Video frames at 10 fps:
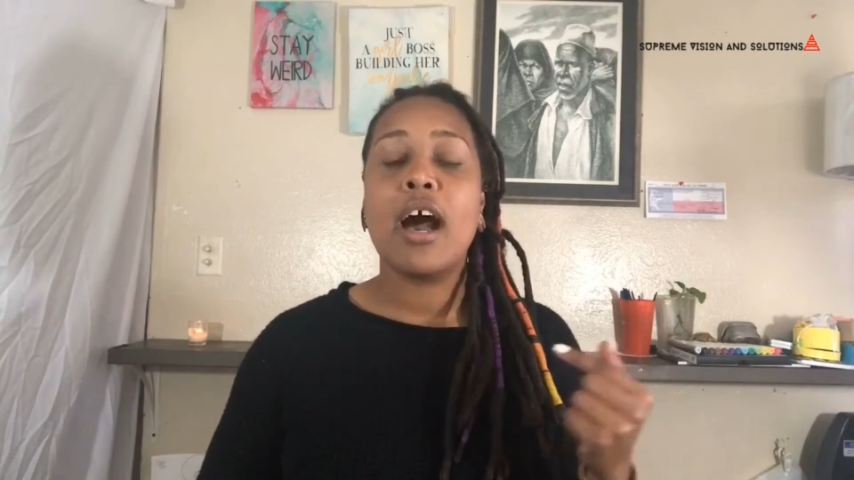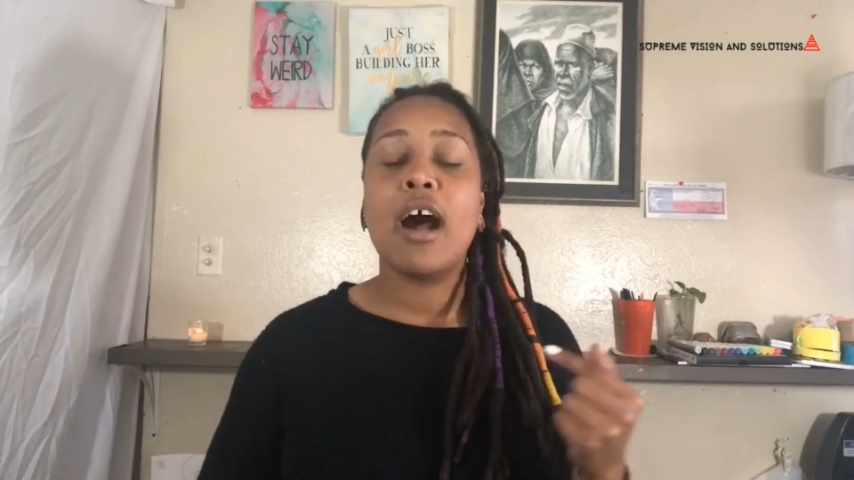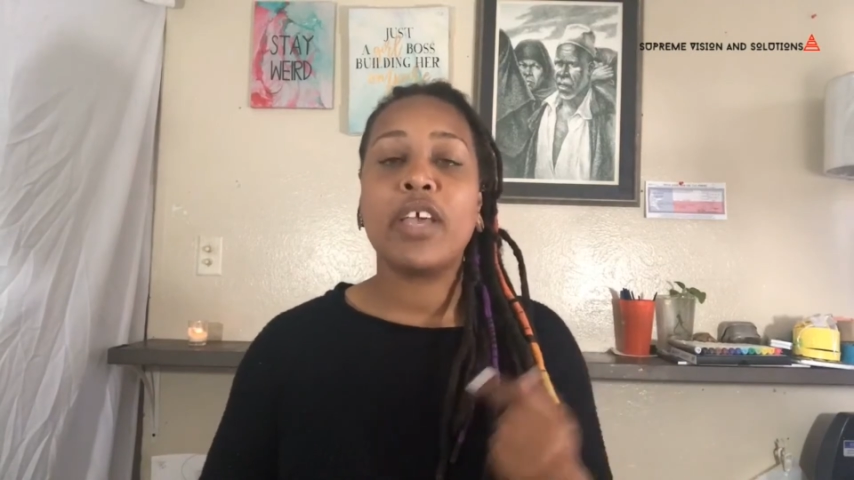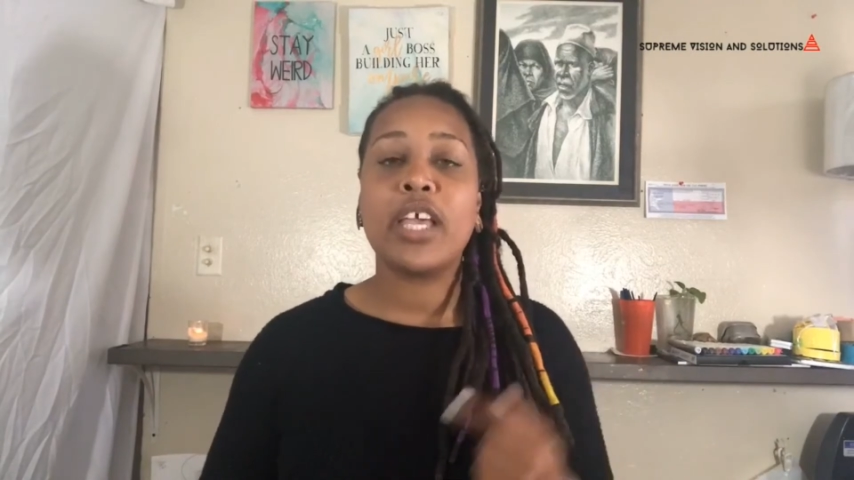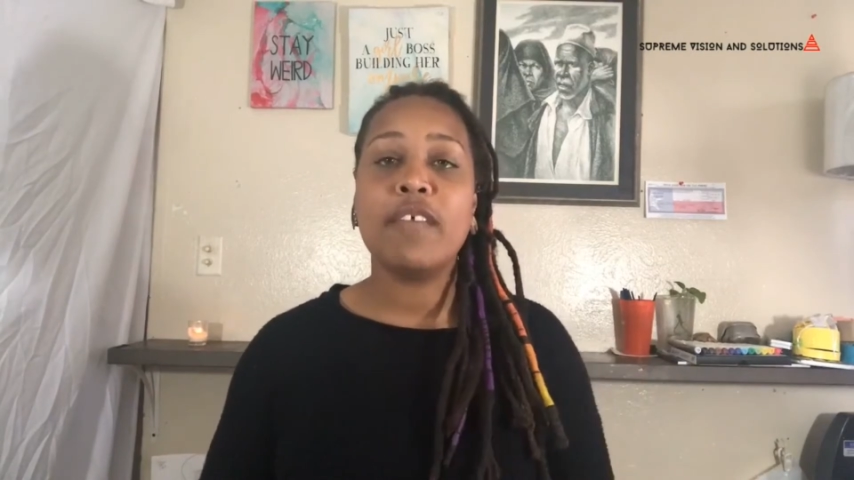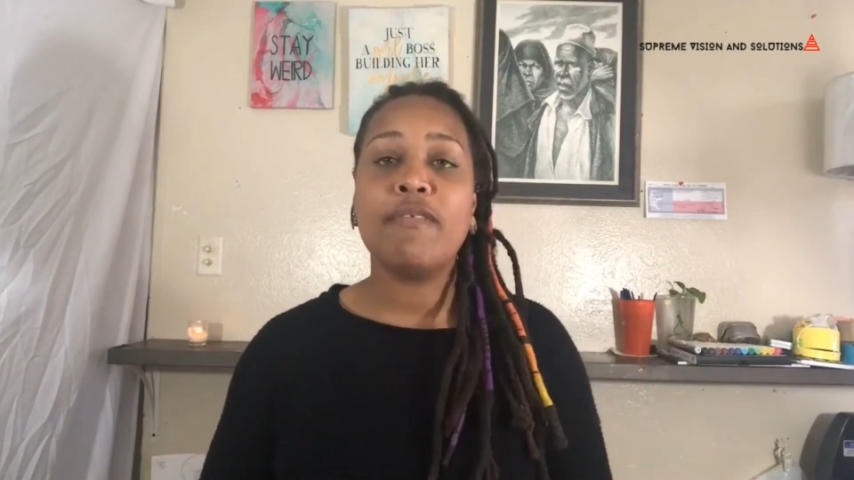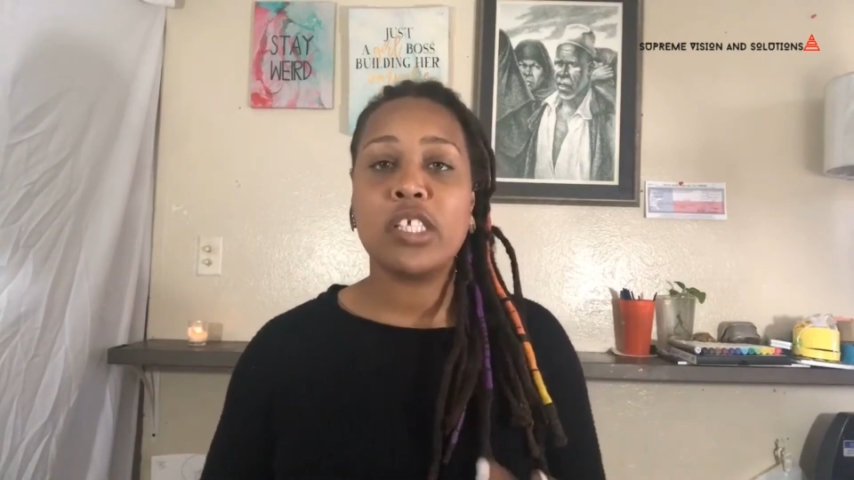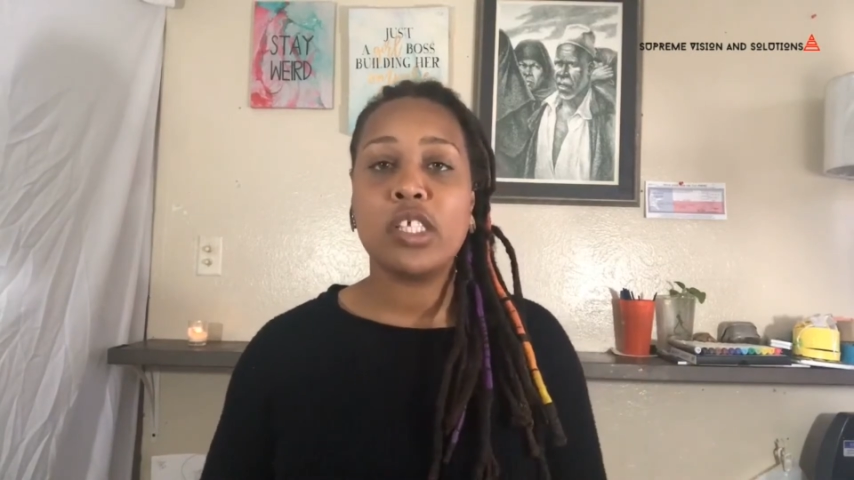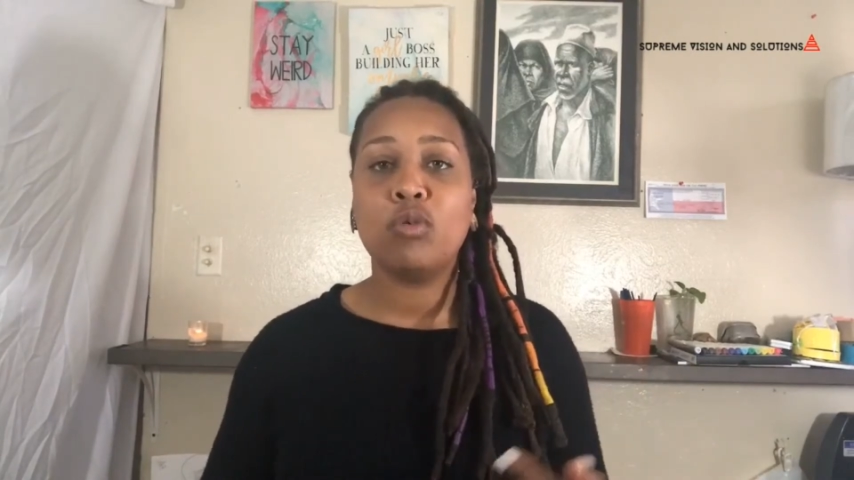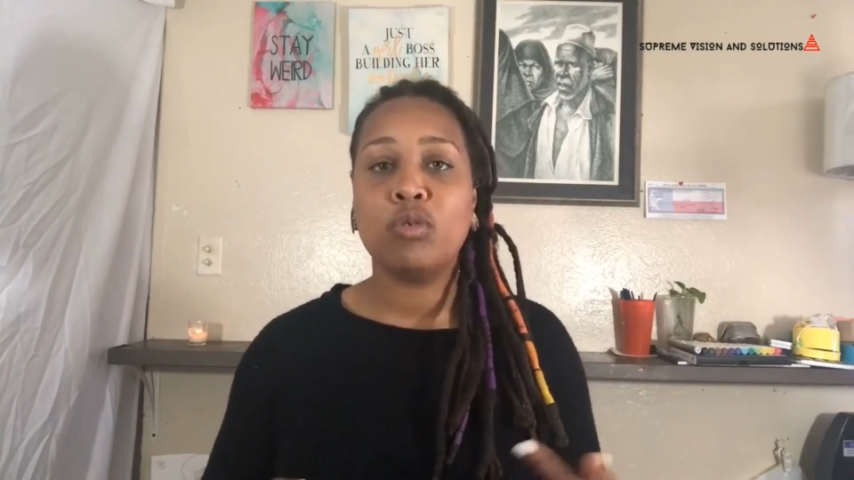of any
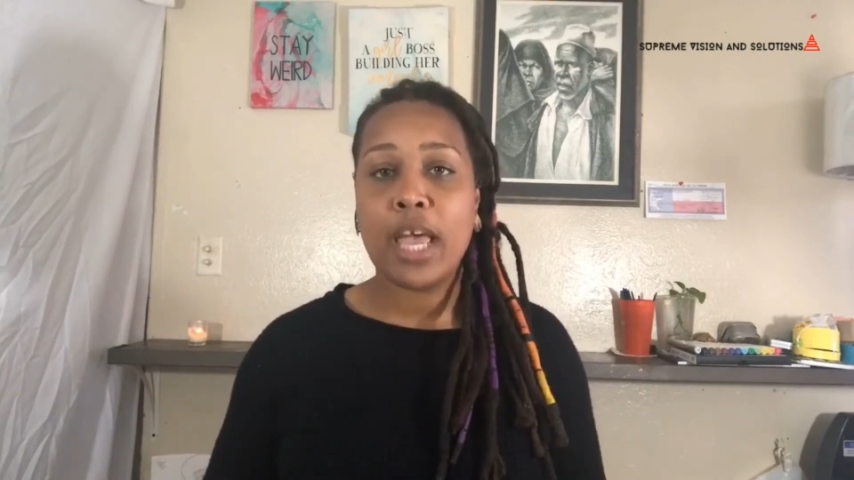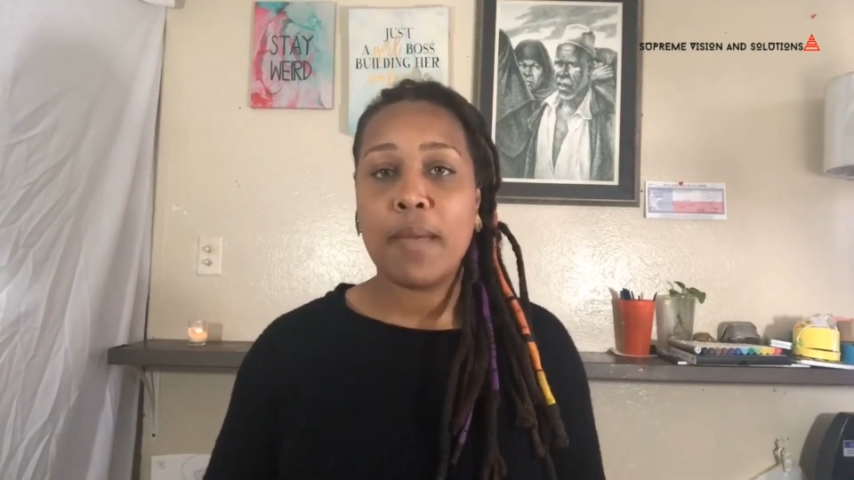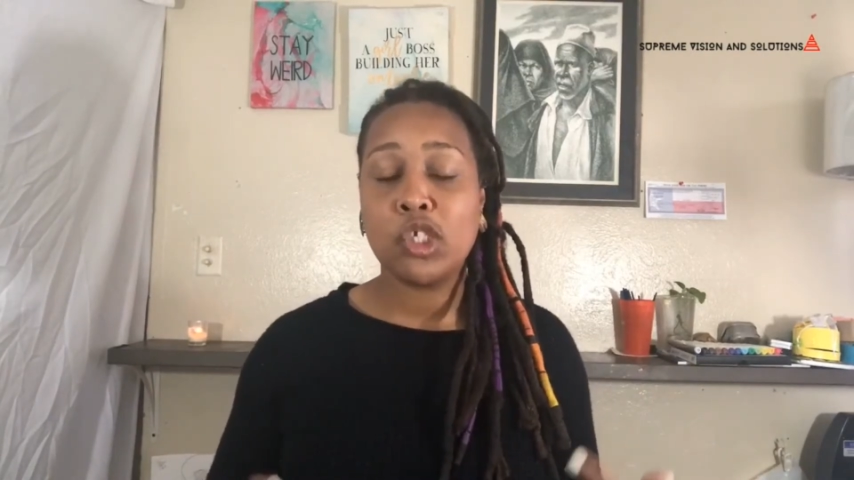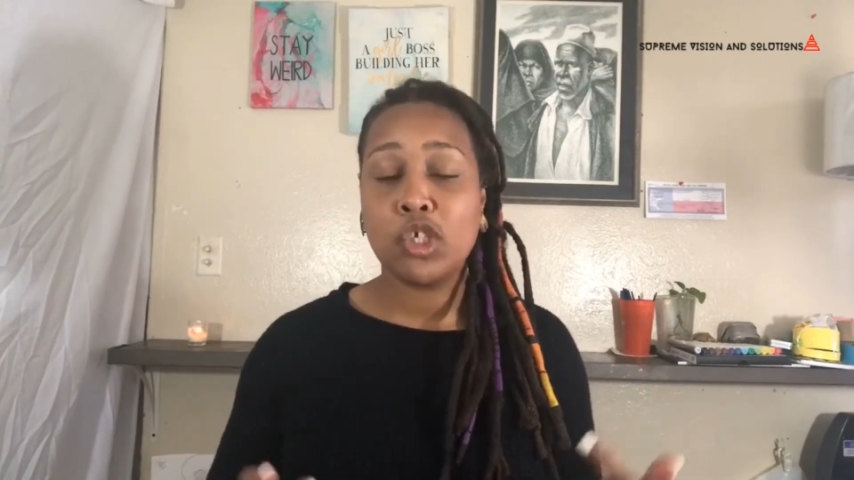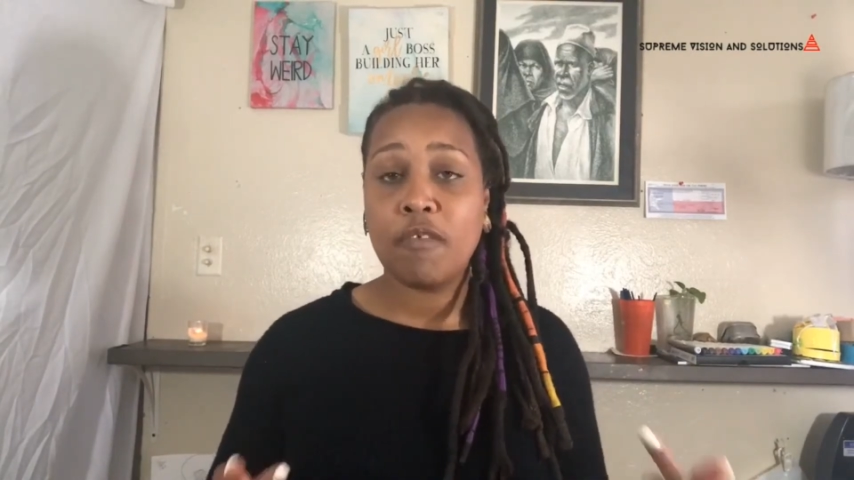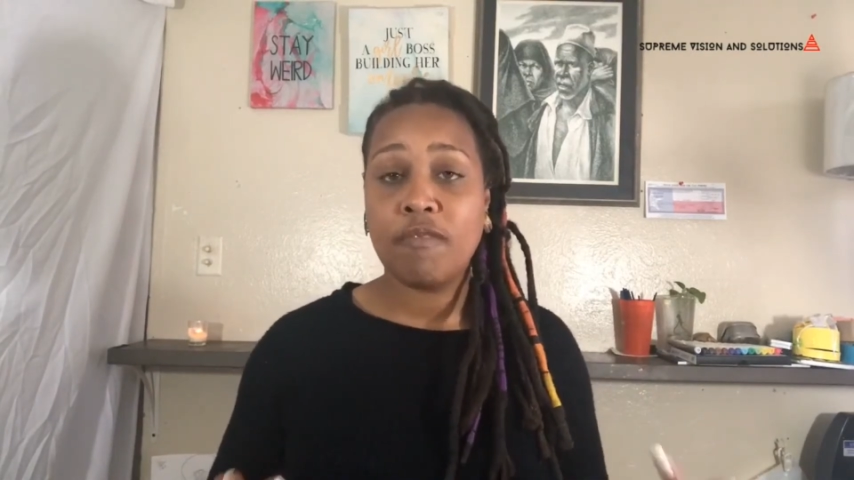physical damage to your